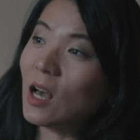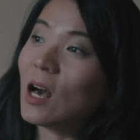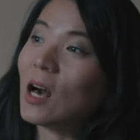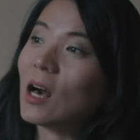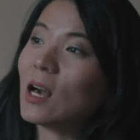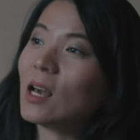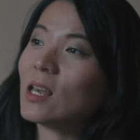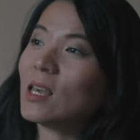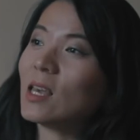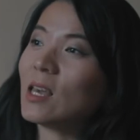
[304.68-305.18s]

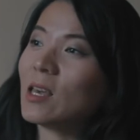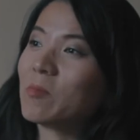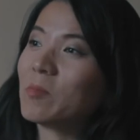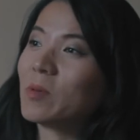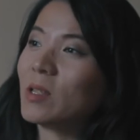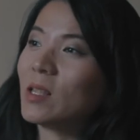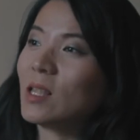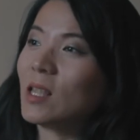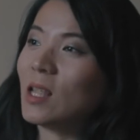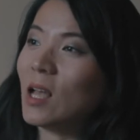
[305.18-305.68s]
I am
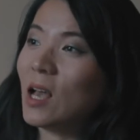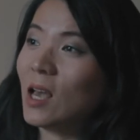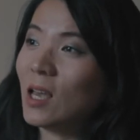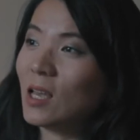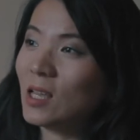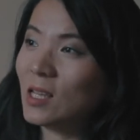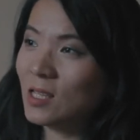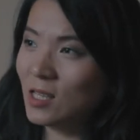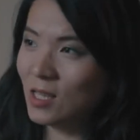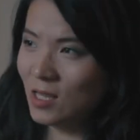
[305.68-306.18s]
a
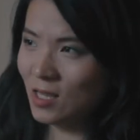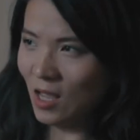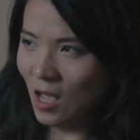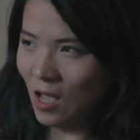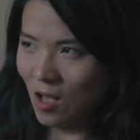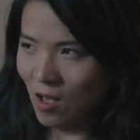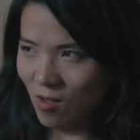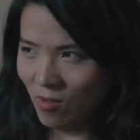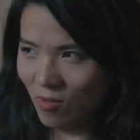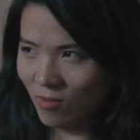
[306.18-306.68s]
night
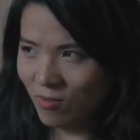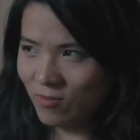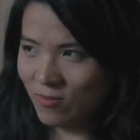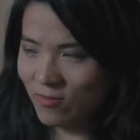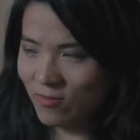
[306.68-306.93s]
owl.